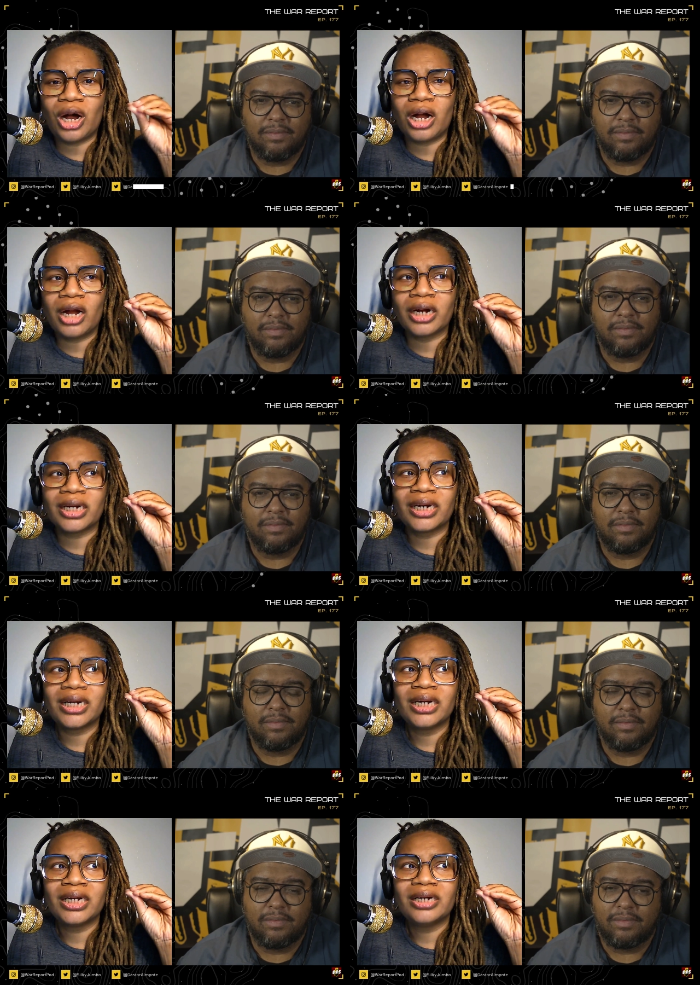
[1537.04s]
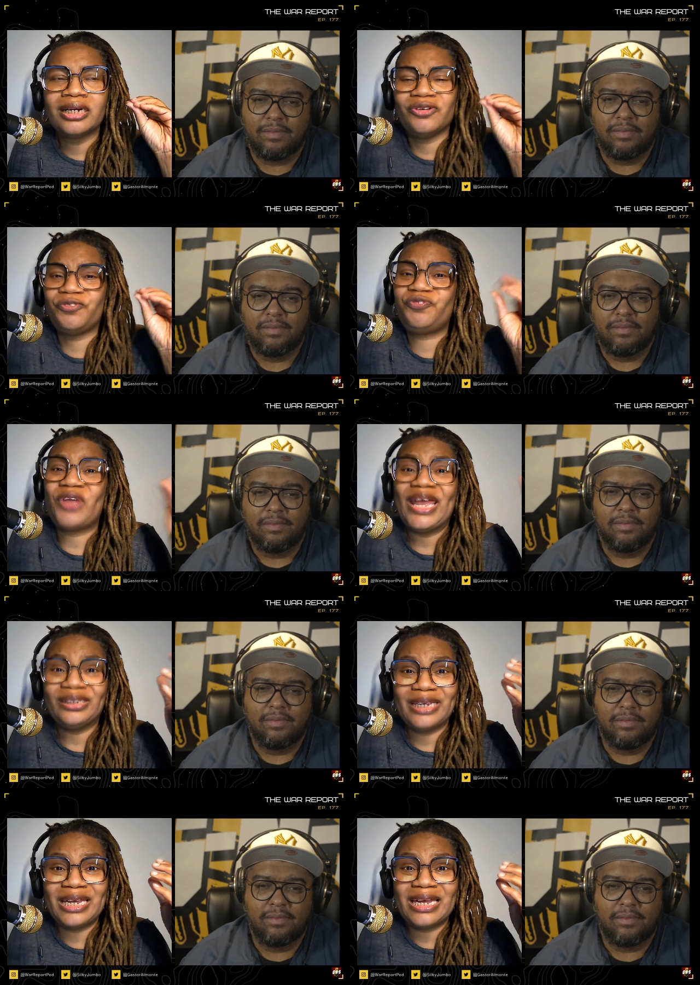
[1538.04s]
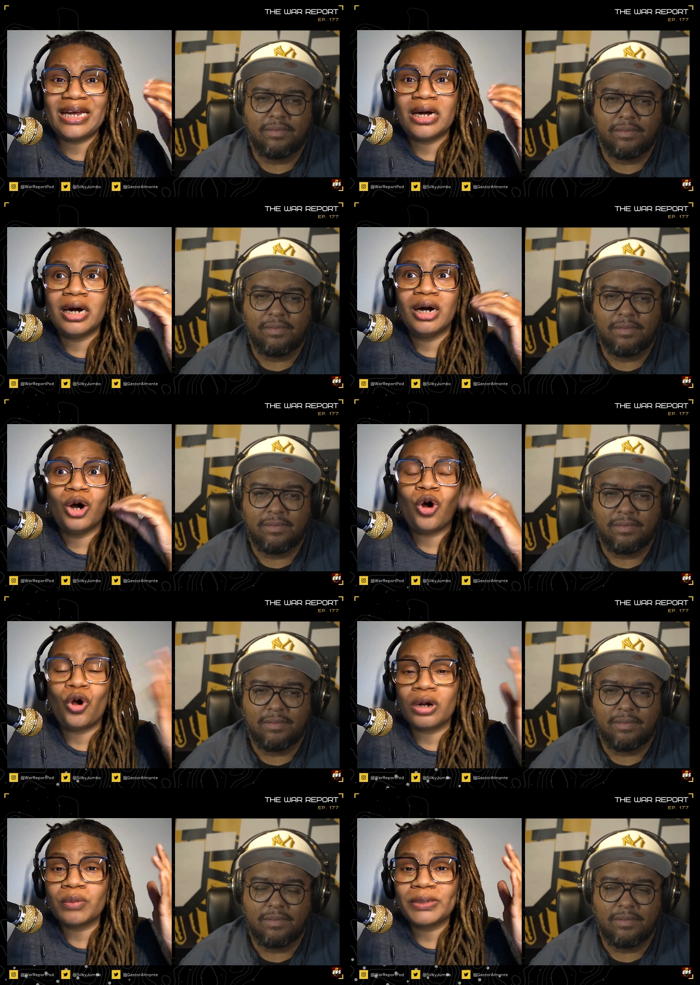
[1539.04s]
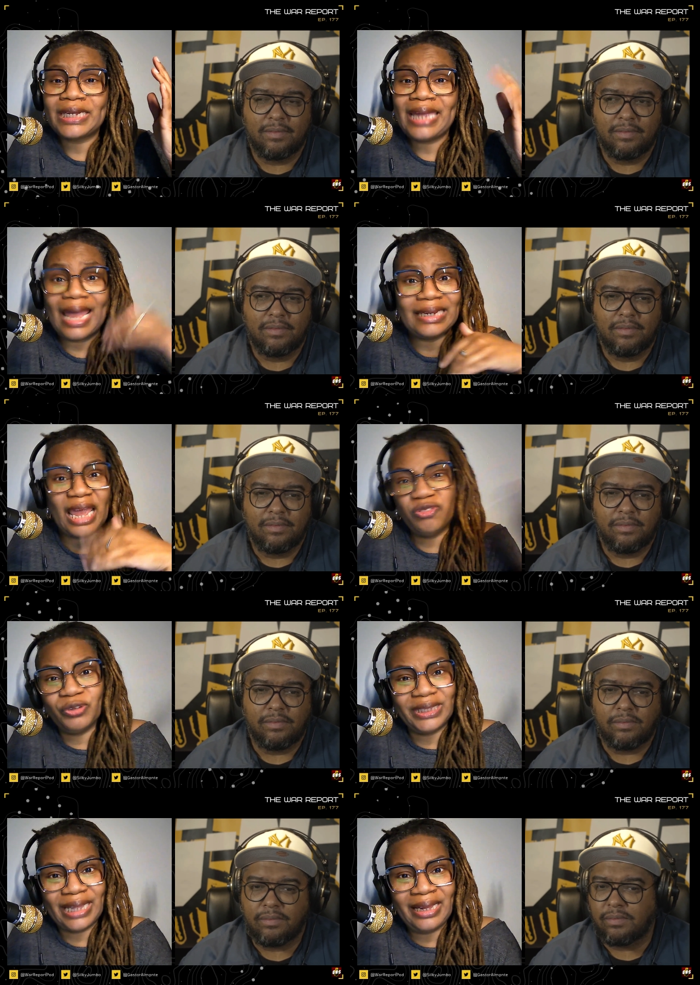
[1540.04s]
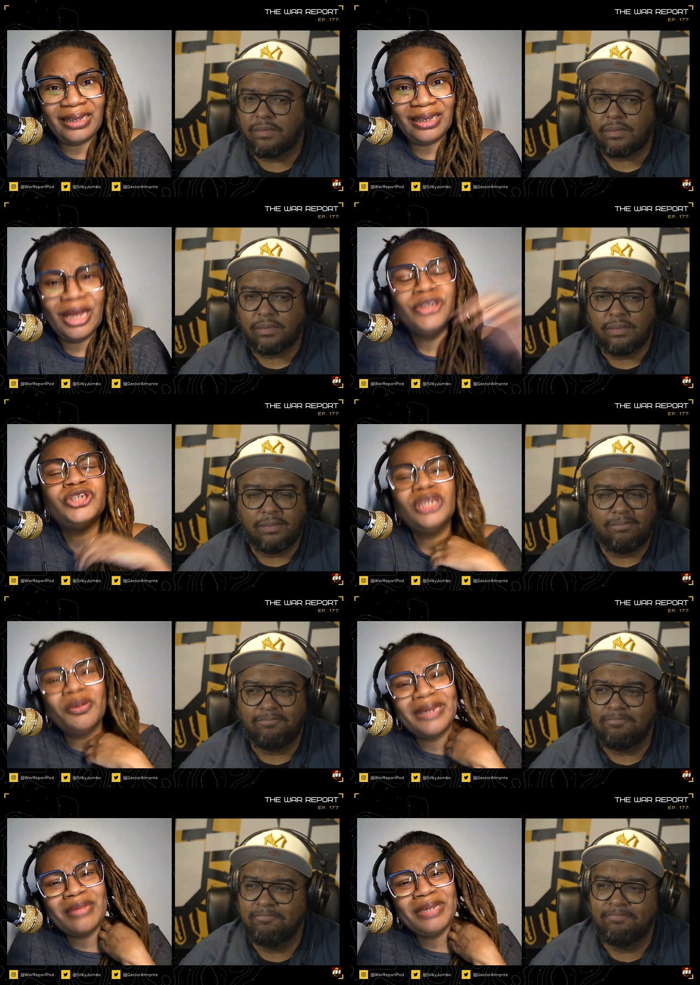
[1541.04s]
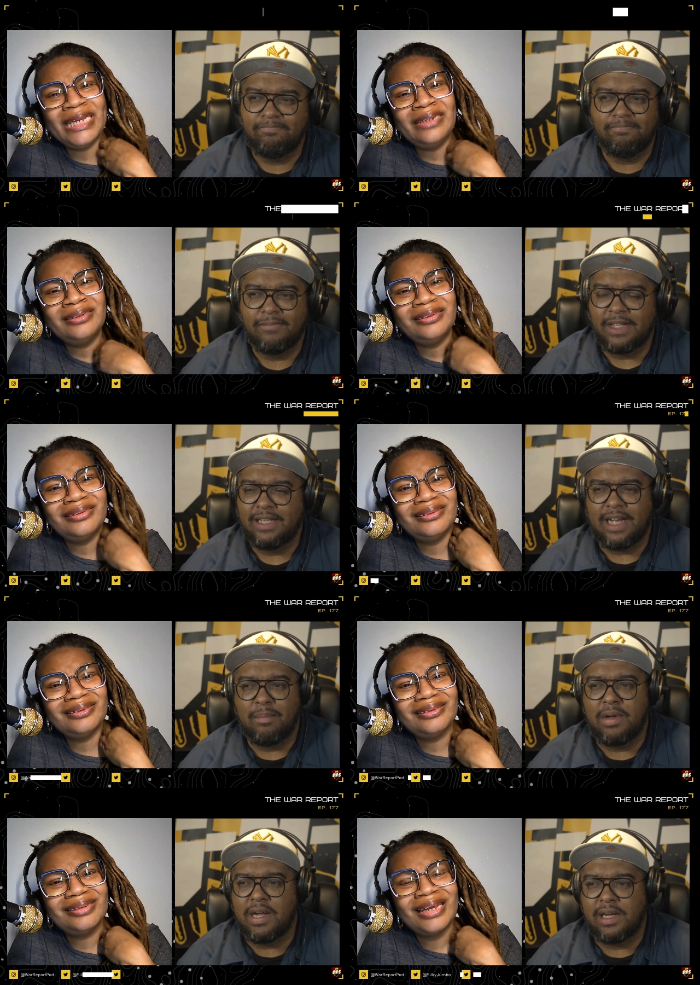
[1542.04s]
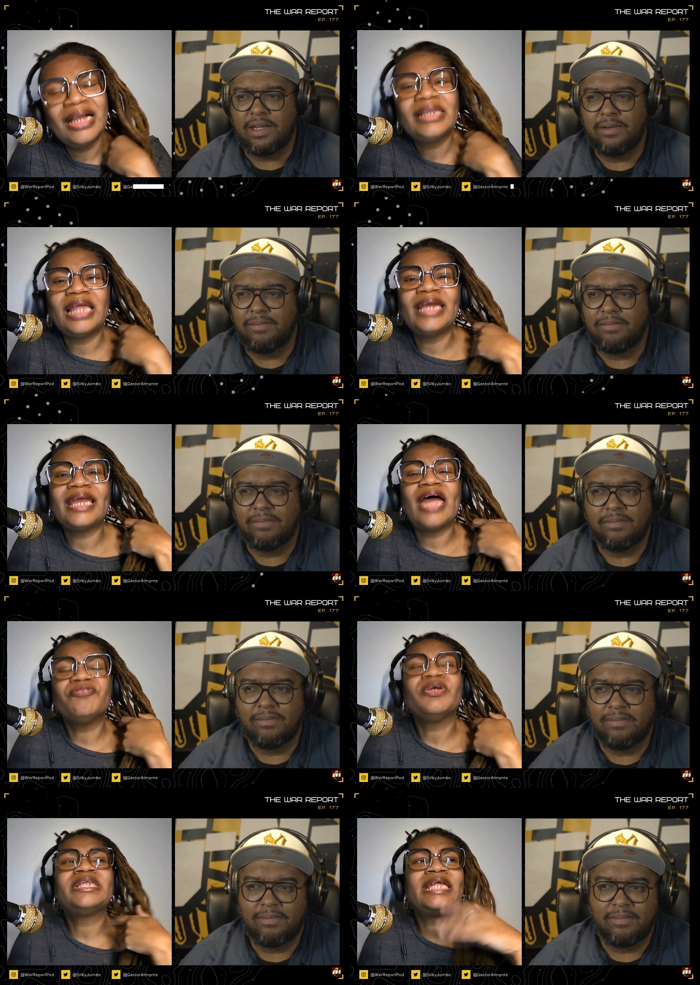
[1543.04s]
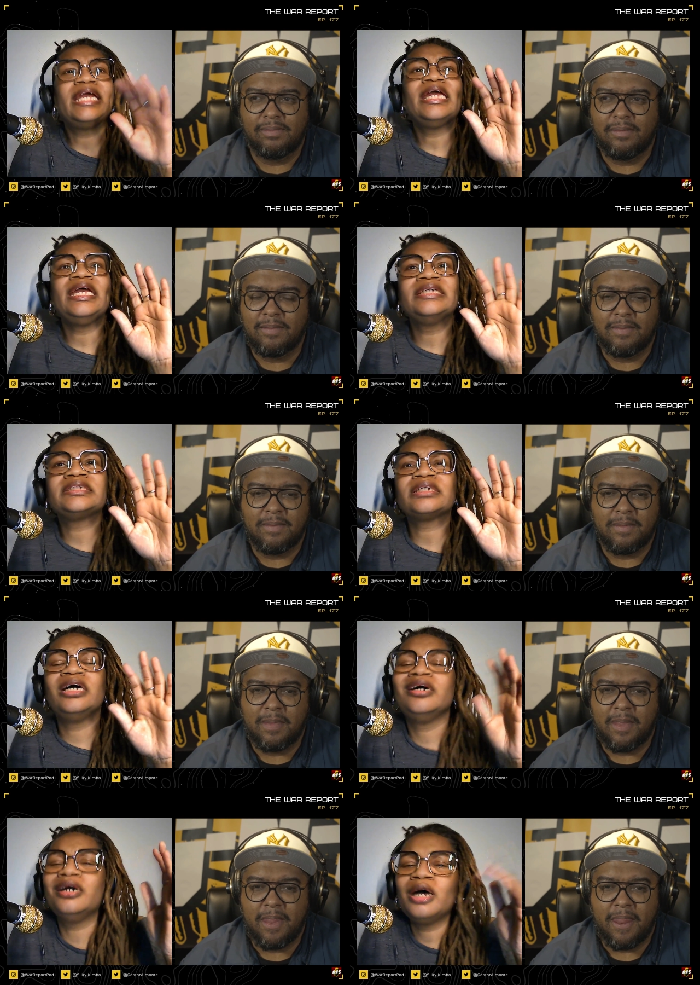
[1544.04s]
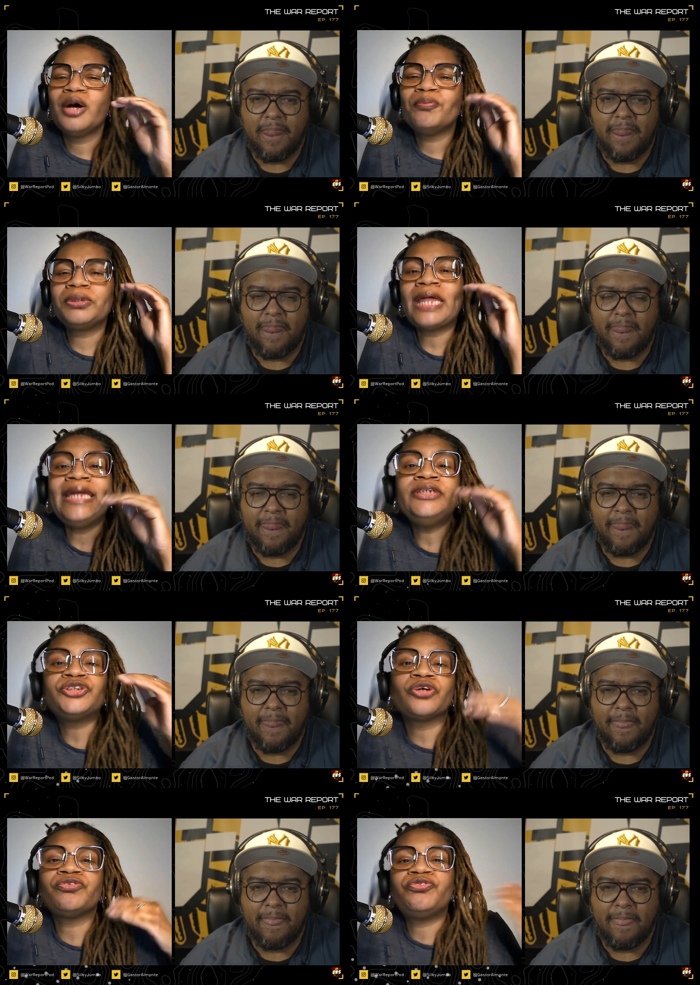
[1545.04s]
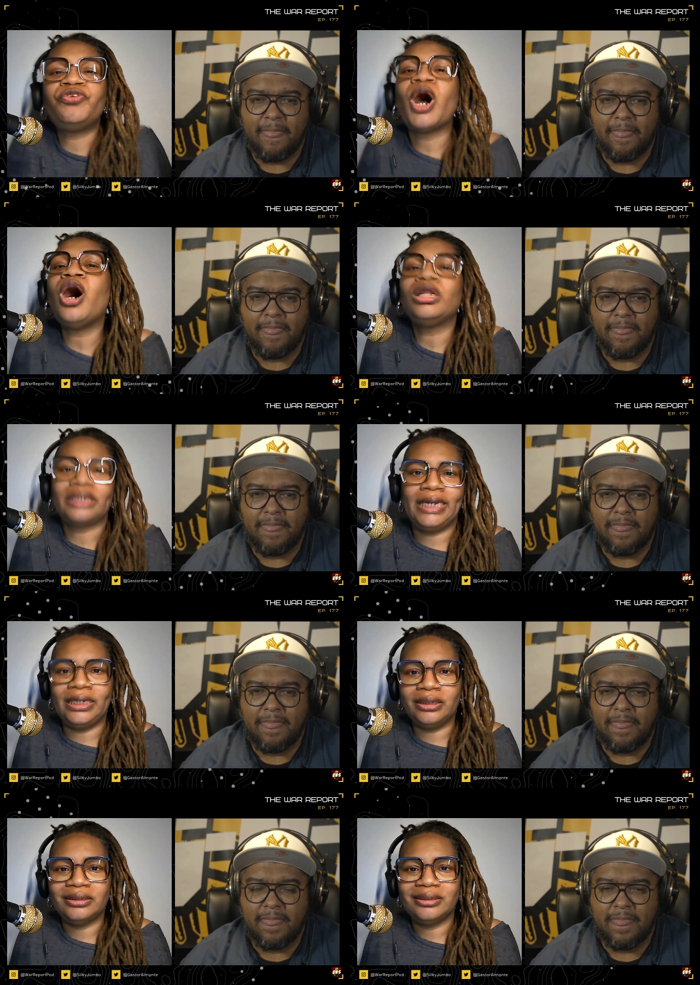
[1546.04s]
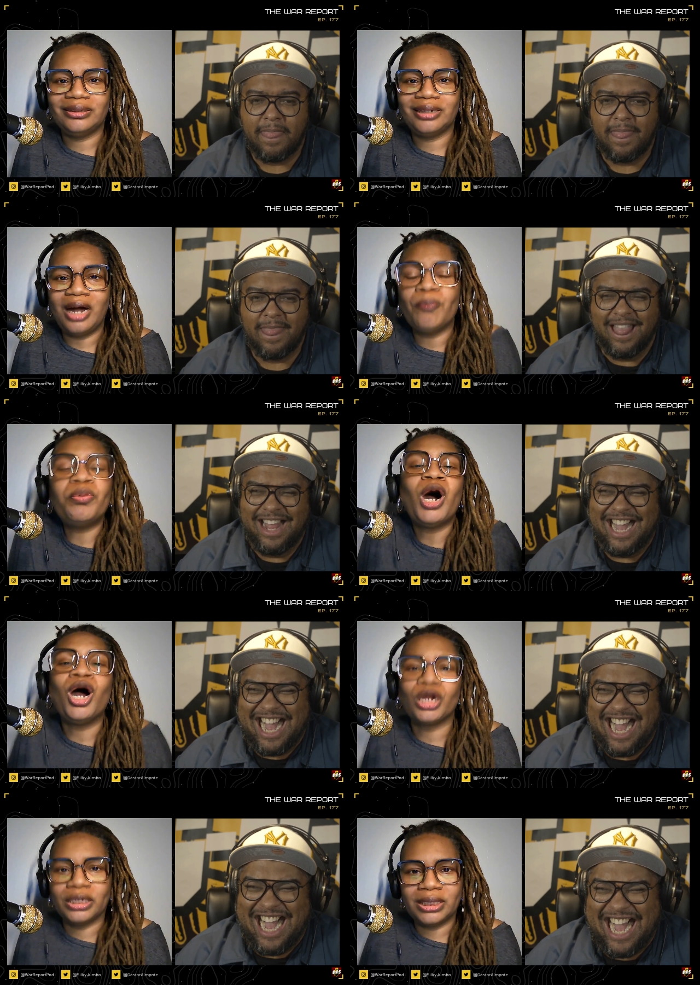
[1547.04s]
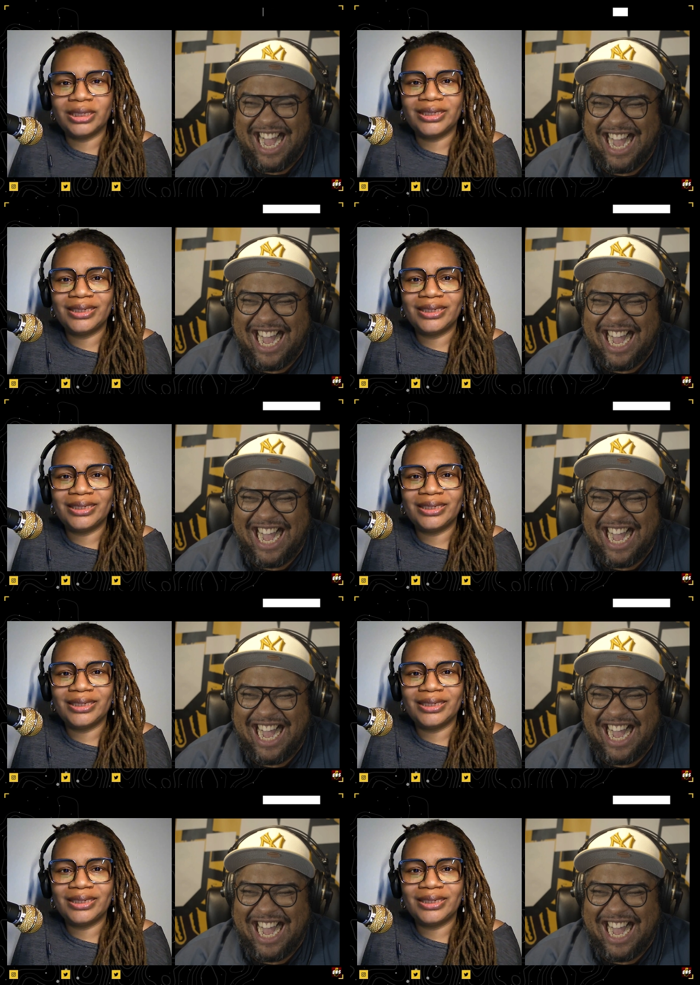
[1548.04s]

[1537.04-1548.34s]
Speaker 1: are failing horribly at everything. Do you know what I mean?
Speaker 2: I'm good.
Speaker 1: Like everything is, planes are falling apart